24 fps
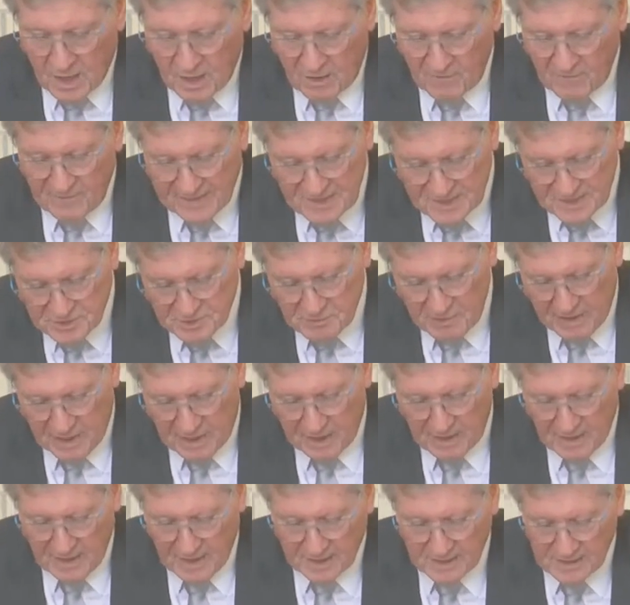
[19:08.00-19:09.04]
of
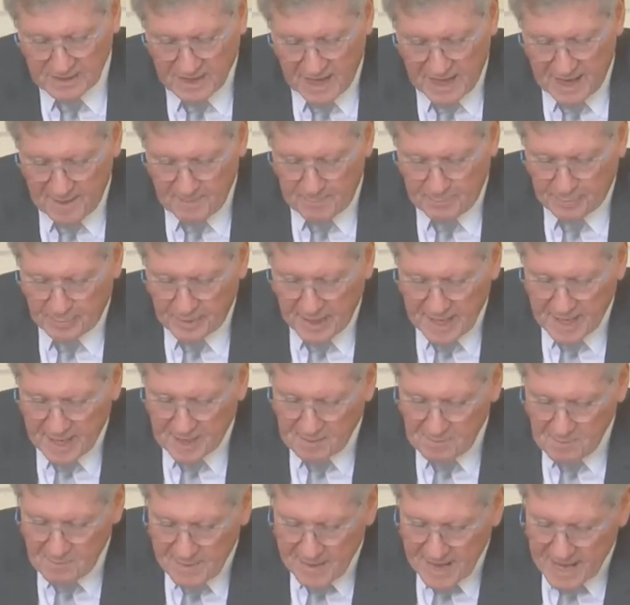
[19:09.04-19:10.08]
Israel that they
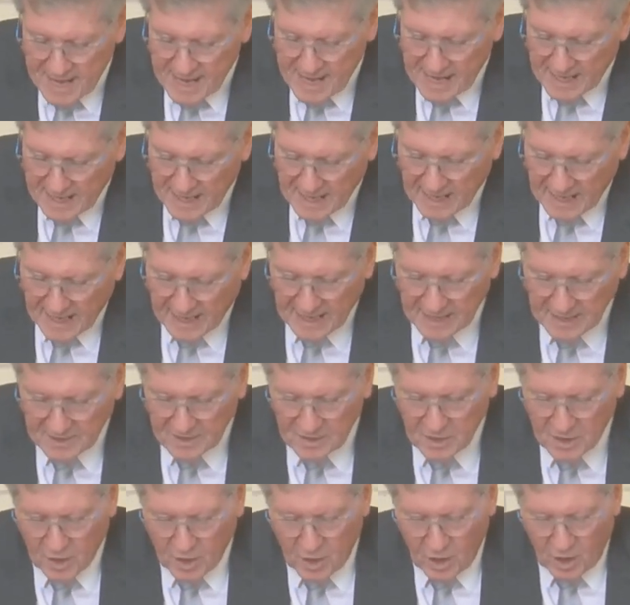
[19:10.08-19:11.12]
bring me an